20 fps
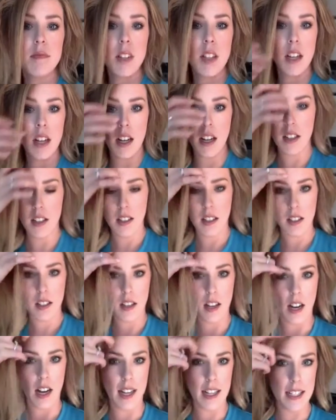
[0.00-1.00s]
And
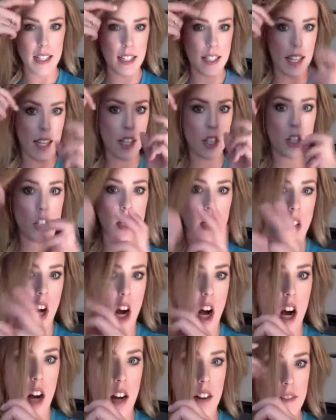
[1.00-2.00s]
I section
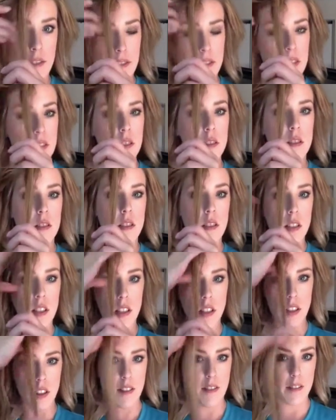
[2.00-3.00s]
off
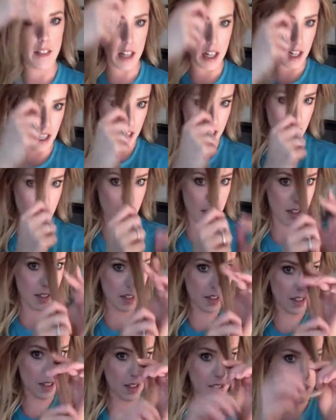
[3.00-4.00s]
the very
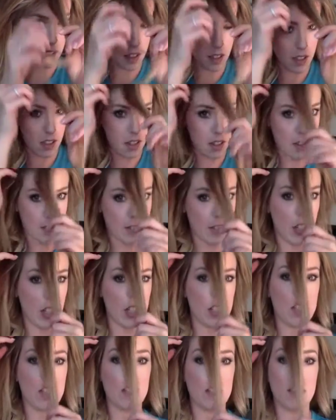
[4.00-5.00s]

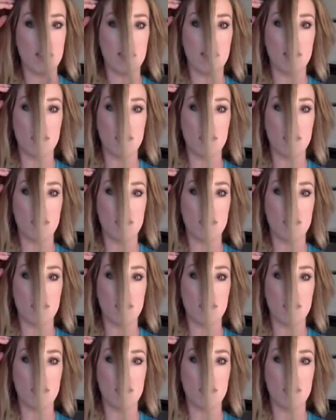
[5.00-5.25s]
first